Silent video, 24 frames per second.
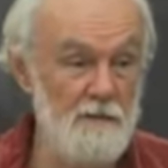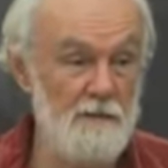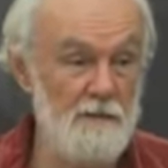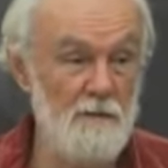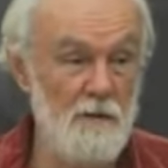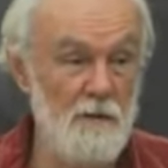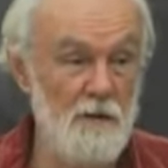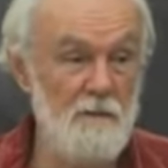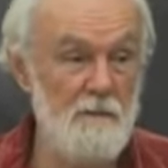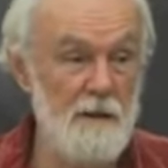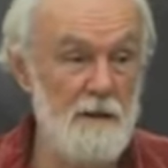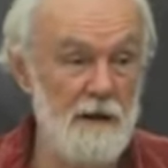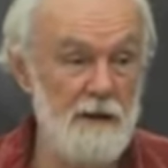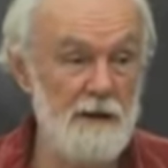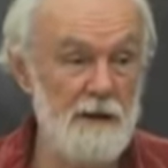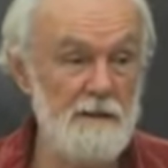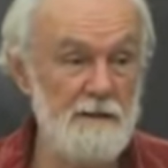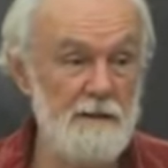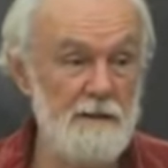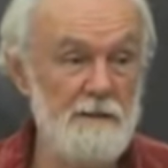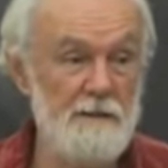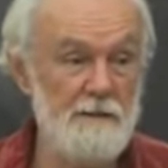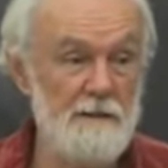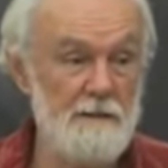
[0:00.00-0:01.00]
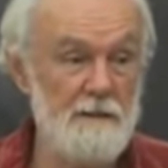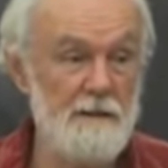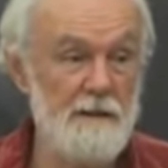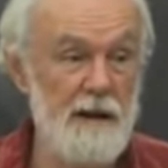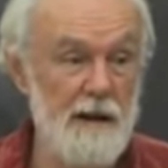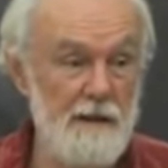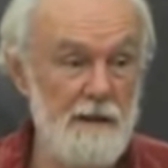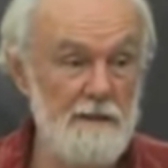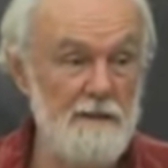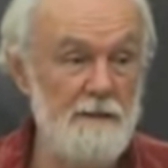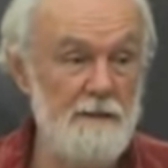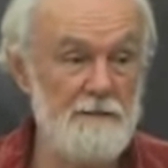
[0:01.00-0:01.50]
more money to, to
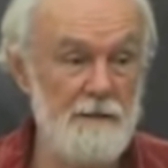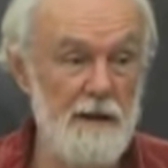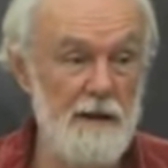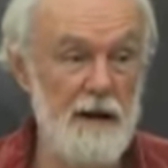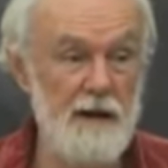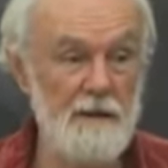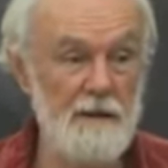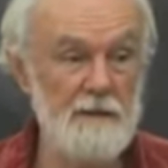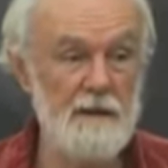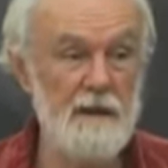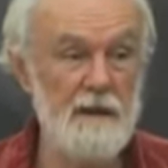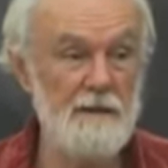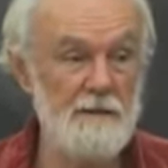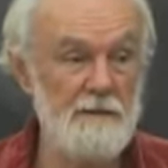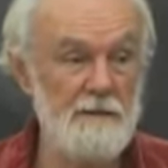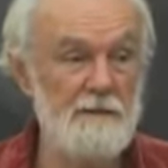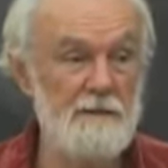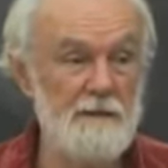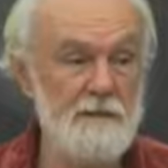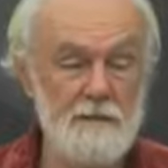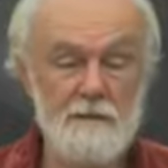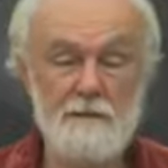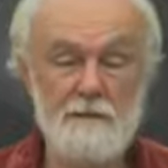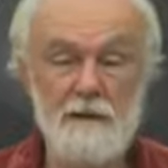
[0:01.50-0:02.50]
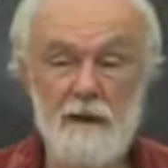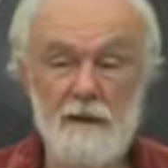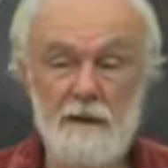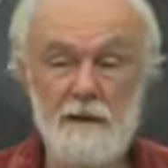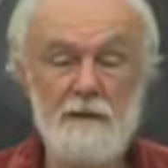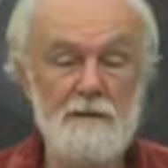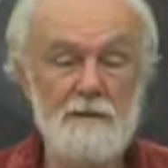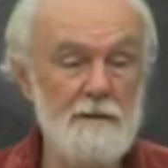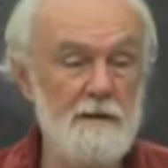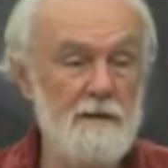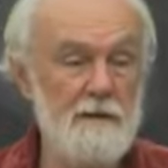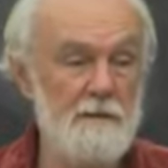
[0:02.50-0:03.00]
carry the fact that you still now
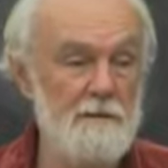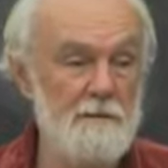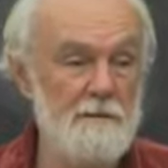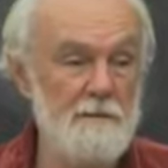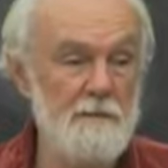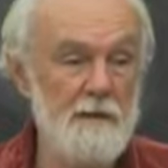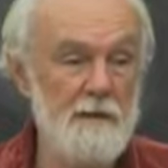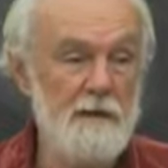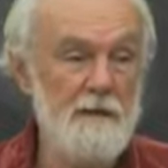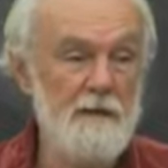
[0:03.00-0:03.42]
had to go